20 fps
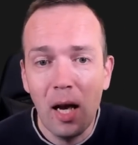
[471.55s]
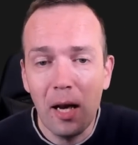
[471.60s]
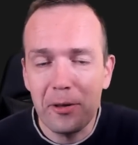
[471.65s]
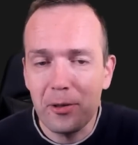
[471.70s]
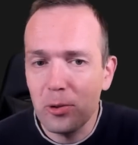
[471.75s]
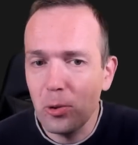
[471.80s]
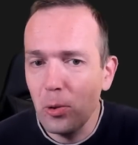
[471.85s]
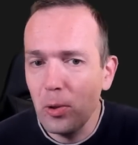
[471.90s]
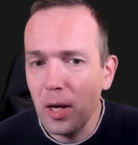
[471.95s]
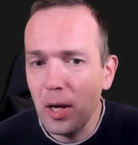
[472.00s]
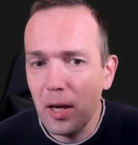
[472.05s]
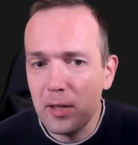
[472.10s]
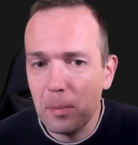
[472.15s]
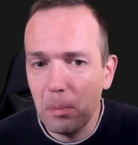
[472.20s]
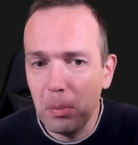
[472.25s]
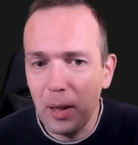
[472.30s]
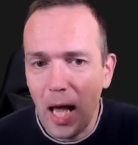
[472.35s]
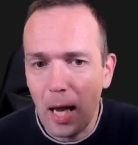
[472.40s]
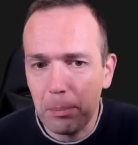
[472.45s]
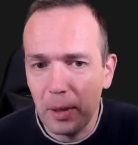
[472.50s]
As soon as
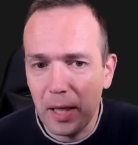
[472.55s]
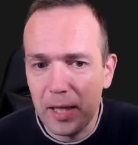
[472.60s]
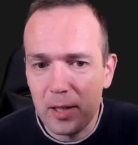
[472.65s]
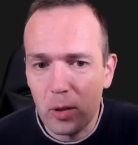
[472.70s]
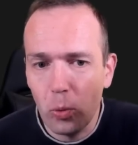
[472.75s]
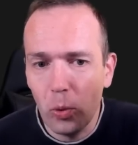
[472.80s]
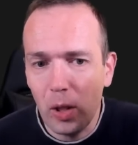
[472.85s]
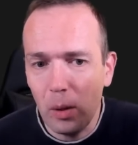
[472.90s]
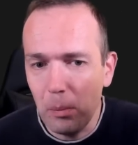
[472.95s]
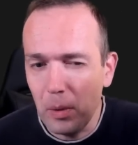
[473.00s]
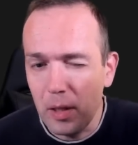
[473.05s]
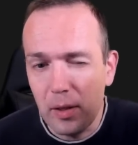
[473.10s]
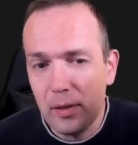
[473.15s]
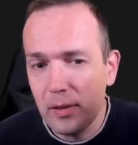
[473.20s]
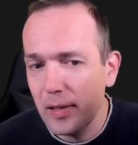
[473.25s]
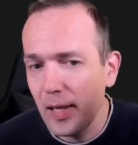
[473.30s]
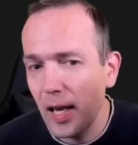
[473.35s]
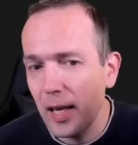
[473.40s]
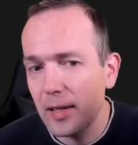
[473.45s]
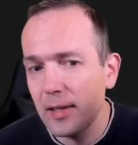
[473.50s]
black plays queen
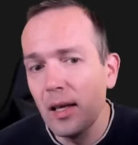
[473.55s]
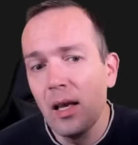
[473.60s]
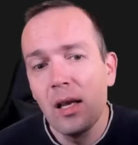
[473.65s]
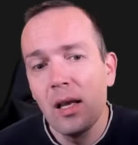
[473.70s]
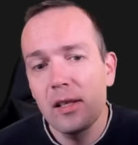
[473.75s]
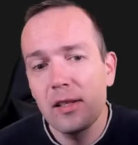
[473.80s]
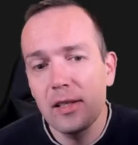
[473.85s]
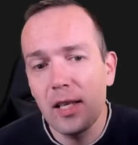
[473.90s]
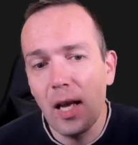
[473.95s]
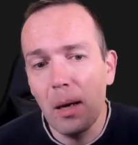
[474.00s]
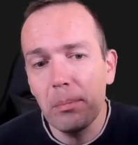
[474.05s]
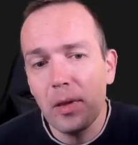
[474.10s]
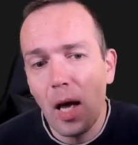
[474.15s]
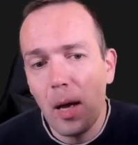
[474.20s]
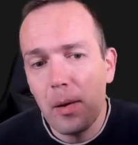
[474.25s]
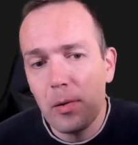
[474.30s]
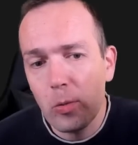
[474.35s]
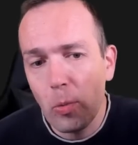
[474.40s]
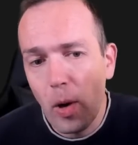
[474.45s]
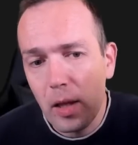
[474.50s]
b6,
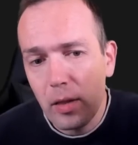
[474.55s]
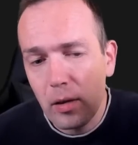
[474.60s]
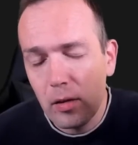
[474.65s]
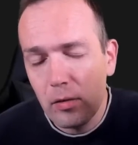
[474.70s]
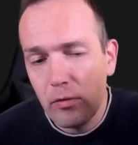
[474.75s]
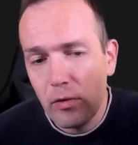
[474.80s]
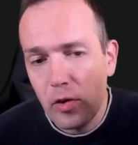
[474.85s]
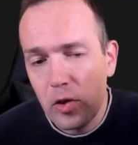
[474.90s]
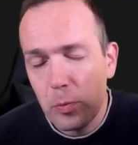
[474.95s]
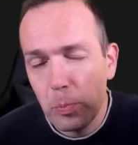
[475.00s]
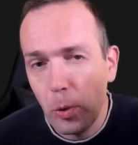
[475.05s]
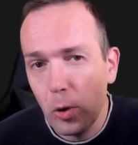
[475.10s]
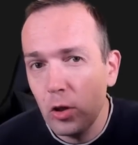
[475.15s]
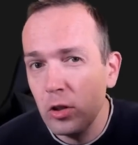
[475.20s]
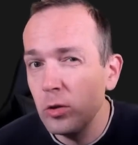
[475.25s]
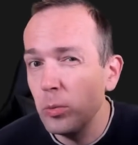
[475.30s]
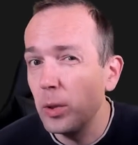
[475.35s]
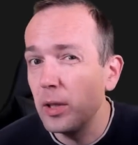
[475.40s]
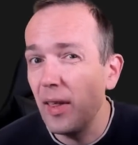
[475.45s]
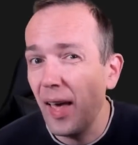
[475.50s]
sometimes white can
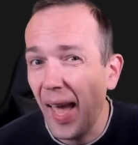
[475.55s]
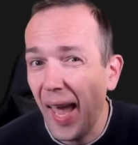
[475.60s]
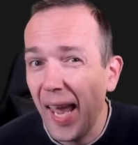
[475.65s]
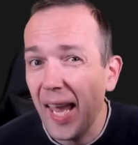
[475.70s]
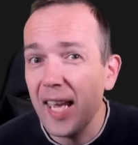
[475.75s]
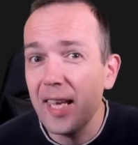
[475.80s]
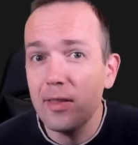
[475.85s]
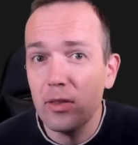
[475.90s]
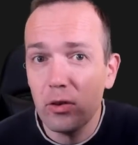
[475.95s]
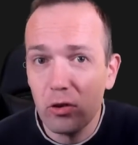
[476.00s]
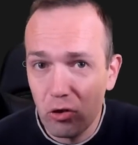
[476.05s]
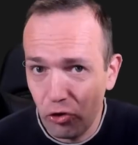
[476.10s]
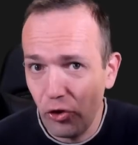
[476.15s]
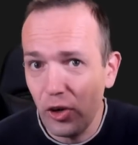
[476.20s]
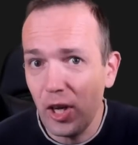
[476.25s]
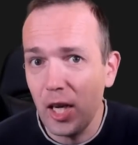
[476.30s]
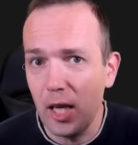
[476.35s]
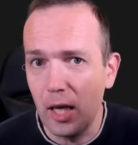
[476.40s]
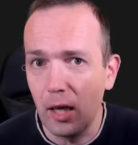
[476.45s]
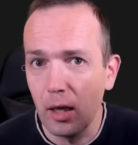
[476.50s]
respond with
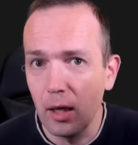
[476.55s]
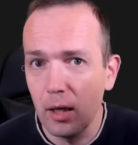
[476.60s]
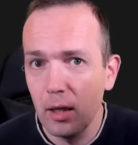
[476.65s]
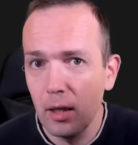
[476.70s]
a3,